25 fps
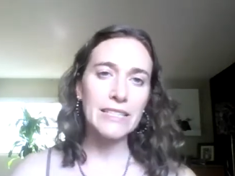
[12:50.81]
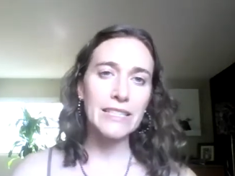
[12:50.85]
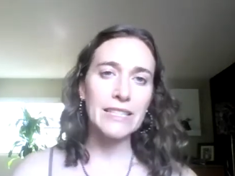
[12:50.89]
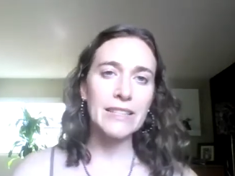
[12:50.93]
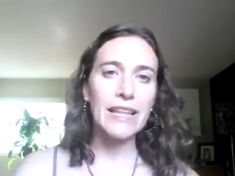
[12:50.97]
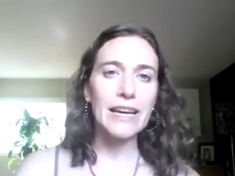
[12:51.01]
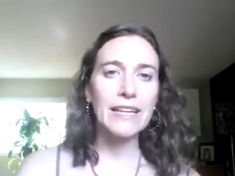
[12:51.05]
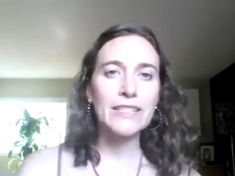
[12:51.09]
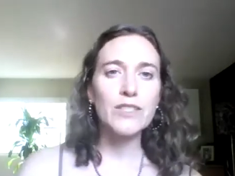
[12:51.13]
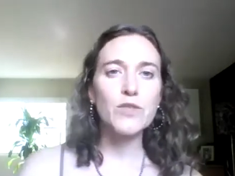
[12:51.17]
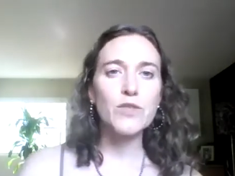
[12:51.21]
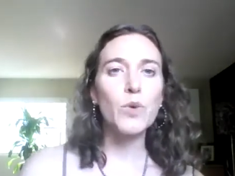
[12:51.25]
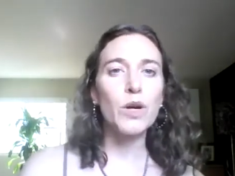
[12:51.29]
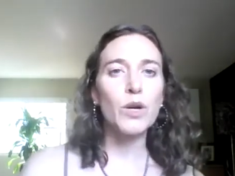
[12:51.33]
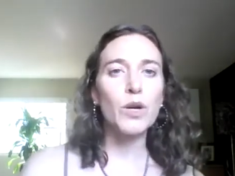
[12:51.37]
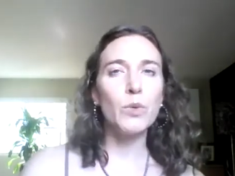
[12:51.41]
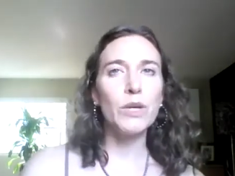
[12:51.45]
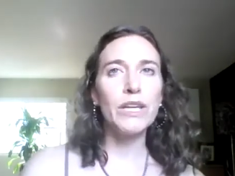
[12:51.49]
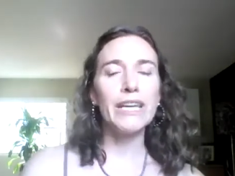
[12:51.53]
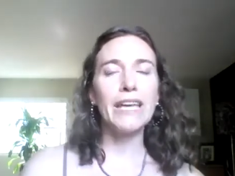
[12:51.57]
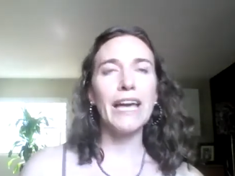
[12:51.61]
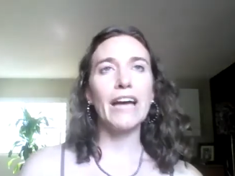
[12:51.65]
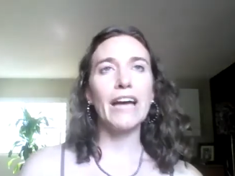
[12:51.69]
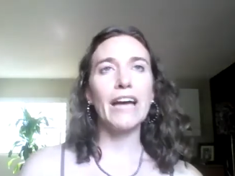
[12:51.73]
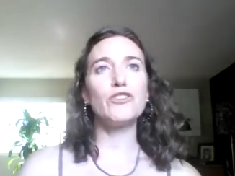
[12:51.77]
And that's where we
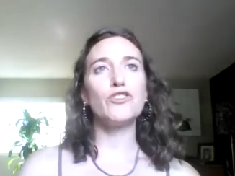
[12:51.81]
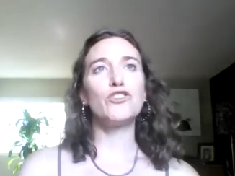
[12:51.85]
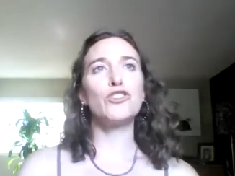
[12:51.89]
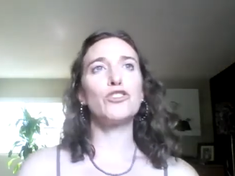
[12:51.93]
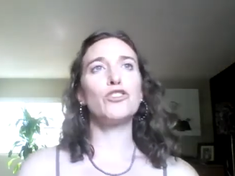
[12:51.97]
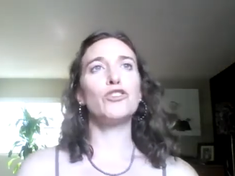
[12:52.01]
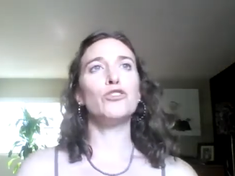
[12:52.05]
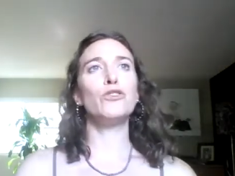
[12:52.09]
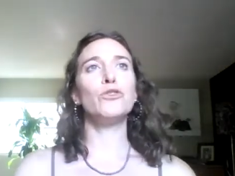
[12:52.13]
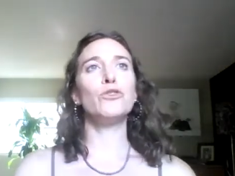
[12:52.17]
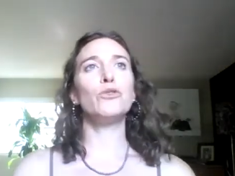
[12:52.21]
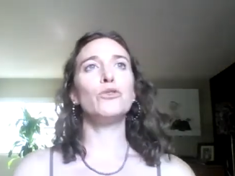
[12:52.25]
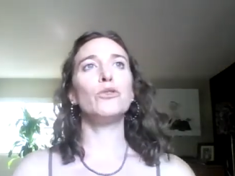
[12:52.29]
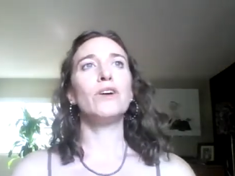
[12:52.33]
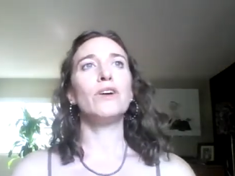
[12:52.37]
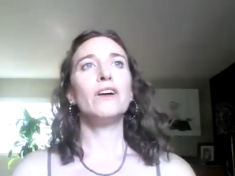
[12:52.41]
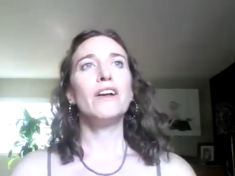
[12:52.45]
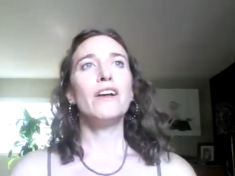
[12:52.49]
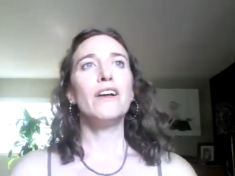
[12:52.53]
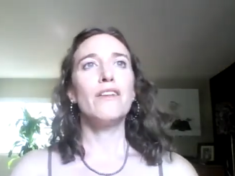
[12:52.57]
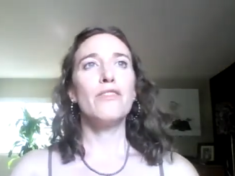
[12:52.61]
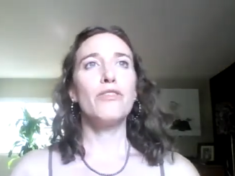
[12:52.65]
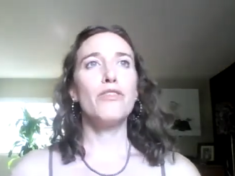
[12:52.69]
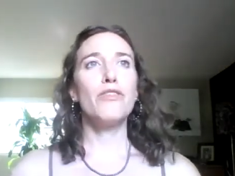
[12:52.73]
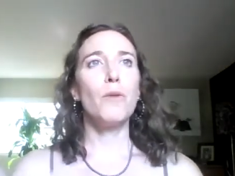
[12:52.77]
get to
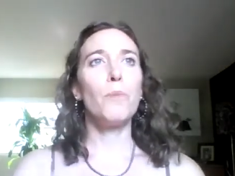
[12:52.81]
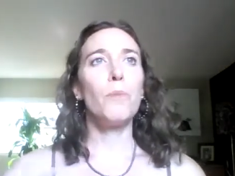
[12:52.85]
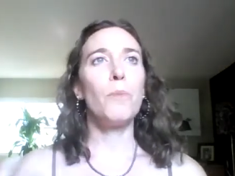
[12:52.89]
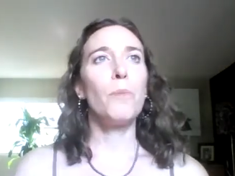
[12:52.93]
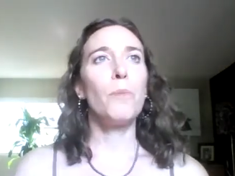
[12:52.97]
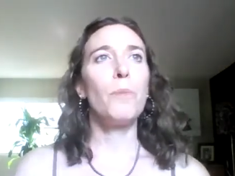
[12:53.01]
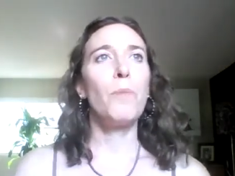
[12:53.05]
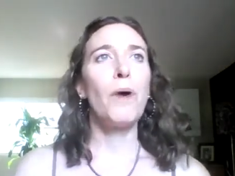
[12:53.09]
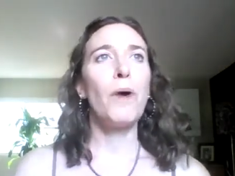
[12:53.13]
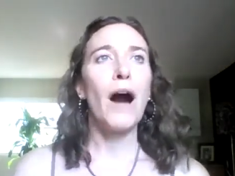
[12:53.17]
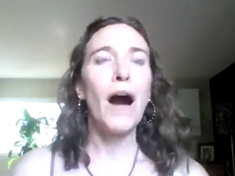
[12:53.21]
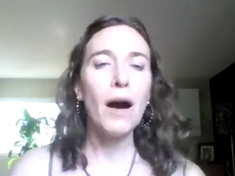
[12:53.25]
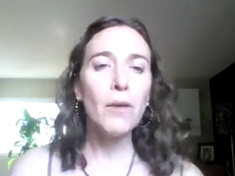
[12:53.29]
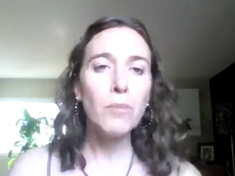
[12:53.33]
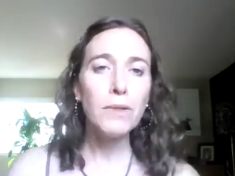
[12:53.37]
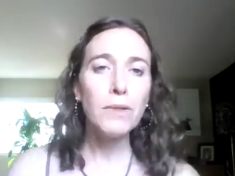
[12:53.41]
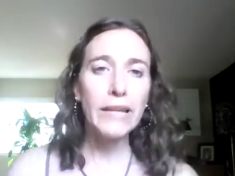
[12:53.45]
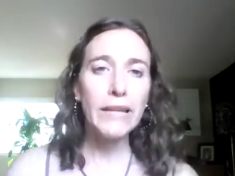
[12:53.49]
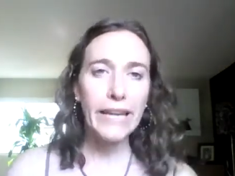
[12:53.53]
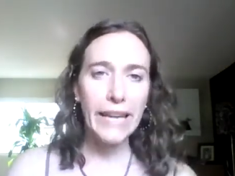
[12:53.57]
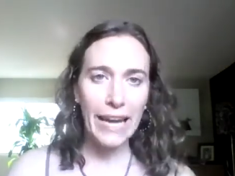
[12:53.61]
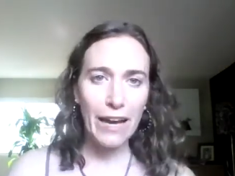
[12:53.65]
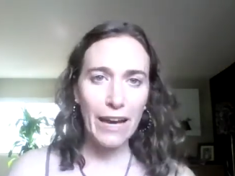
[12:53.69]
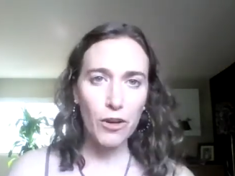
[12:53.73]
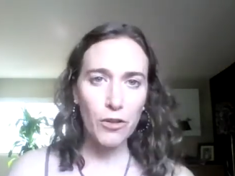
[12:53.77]
the
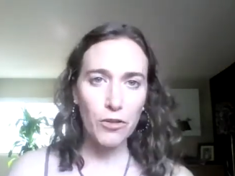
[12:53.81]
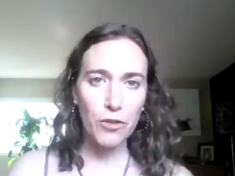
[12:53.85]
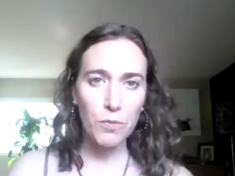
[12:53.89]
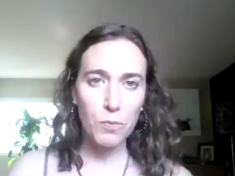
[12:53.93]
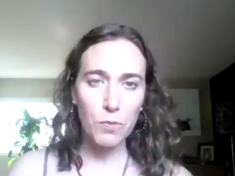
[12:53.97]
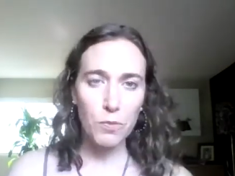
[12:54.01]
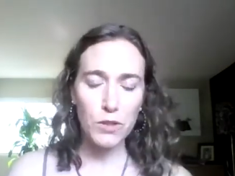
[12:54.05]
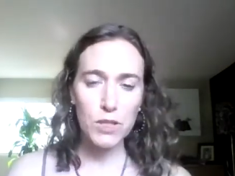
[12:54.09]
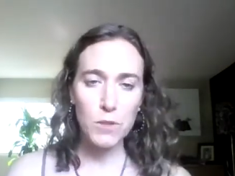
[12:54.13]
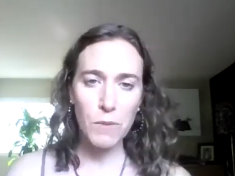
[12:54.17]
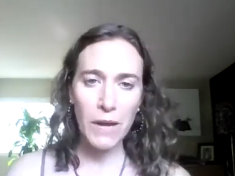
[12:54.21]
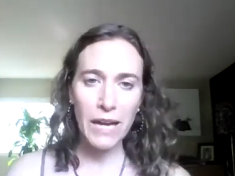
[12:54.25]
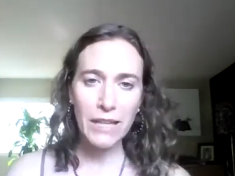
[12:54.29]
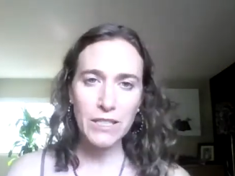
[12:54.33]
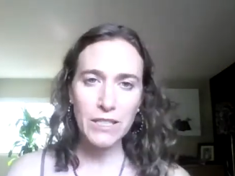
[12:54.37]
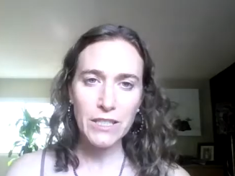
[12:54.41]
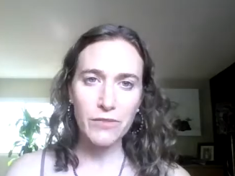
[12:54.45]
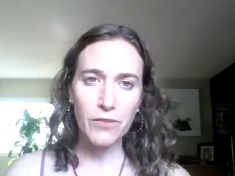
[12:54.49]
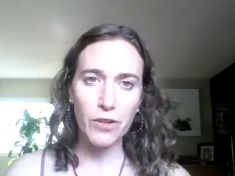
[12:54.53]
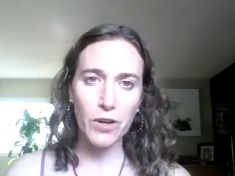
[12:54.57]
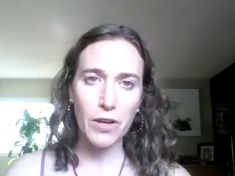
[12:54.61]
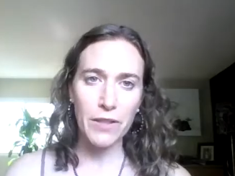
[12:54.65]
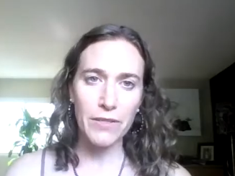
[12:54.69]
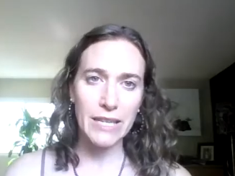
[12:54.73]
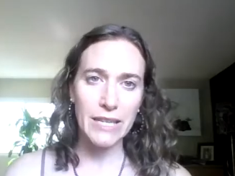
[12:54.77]
public health perspective
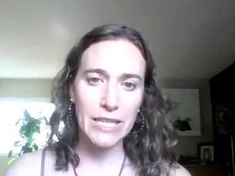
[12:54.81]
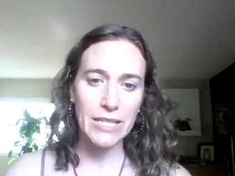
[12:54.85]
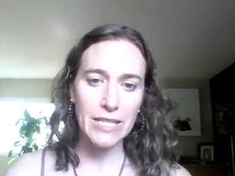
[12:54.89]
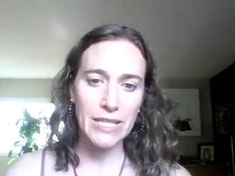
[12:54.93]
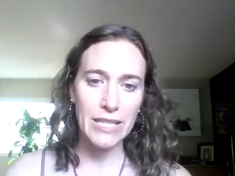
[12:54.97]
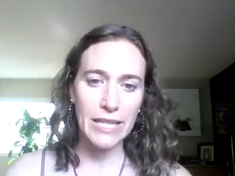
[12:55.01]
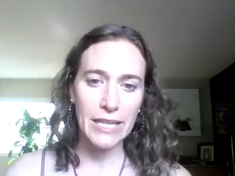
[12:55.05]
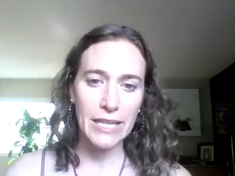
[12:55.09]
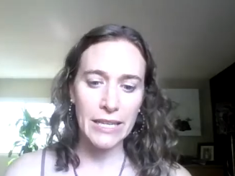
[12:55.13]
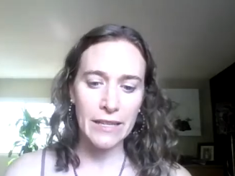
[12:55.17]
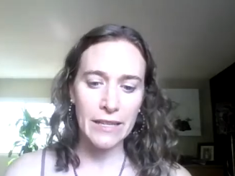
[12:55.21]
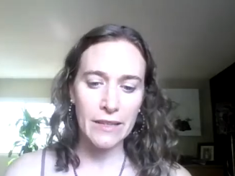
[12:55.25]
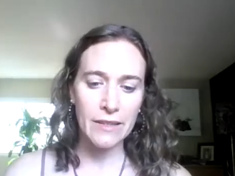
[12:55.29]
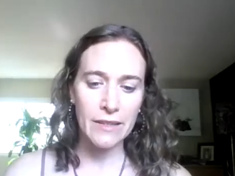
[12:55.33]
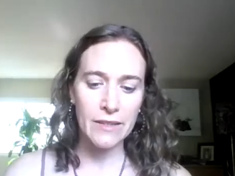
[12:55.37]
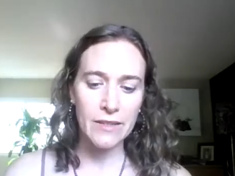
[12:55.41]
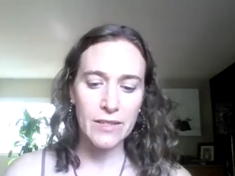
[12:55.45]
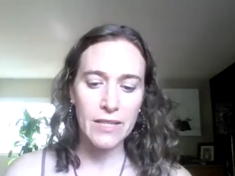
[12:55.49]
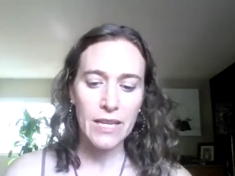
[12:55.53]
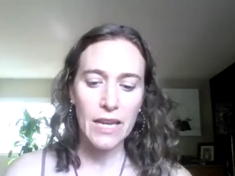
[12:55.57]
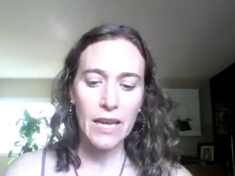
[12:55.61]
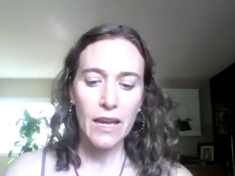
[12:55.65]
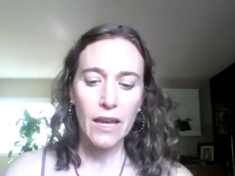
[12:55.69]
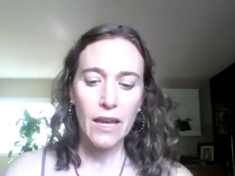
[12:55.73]
on this, is